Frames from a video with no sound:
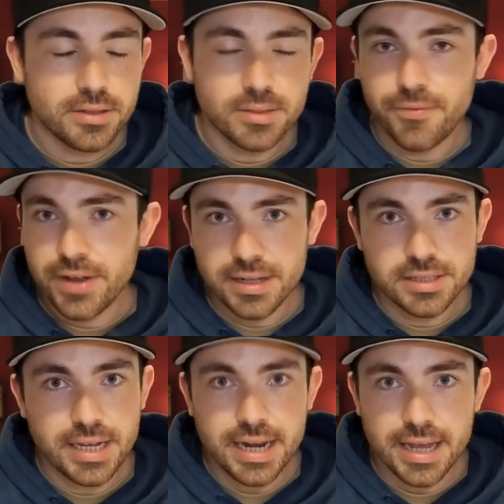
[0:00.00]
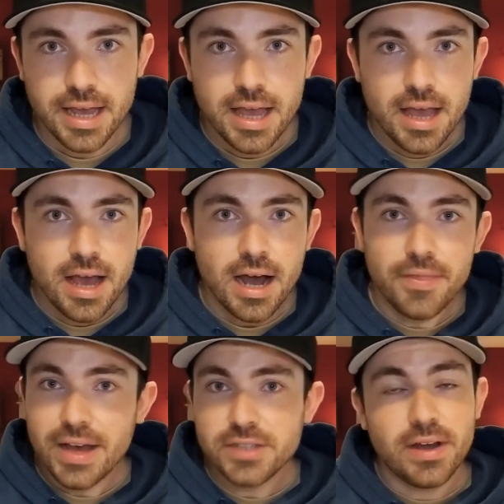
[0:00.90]
fitness skating,
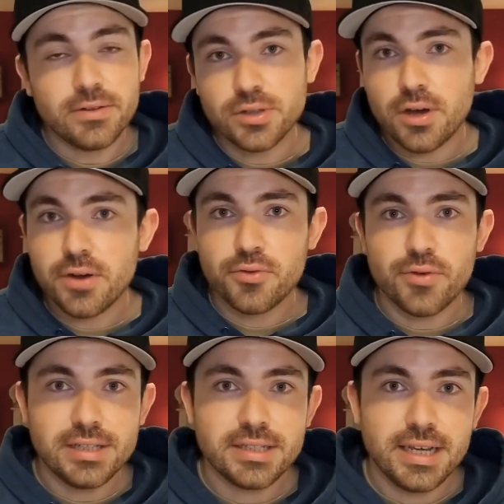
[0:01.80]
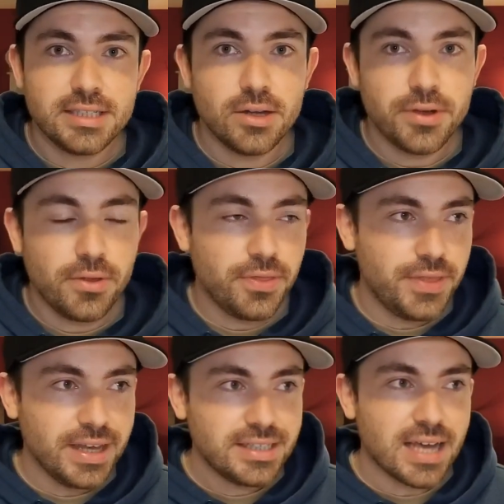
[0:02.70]
that's fine. There's a lot of great skates out there.
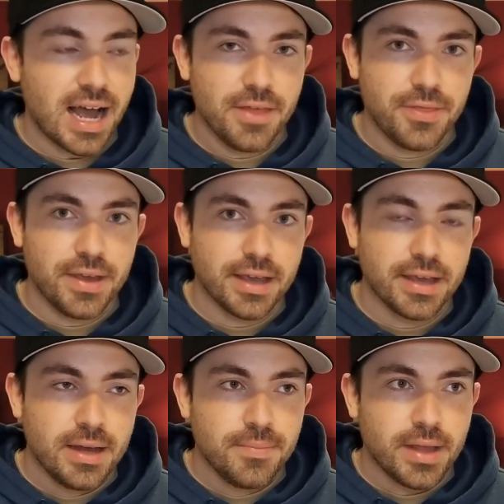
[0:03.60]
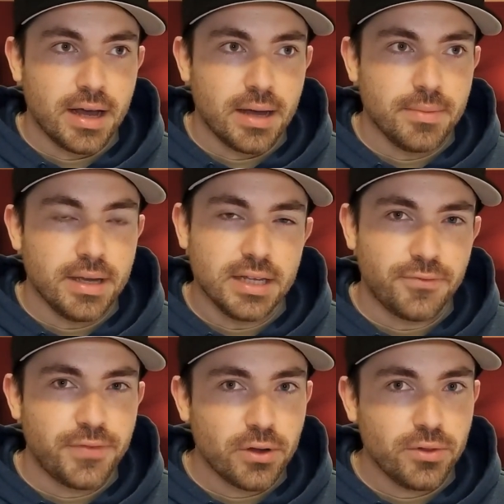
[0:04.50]
This, I think, is fairly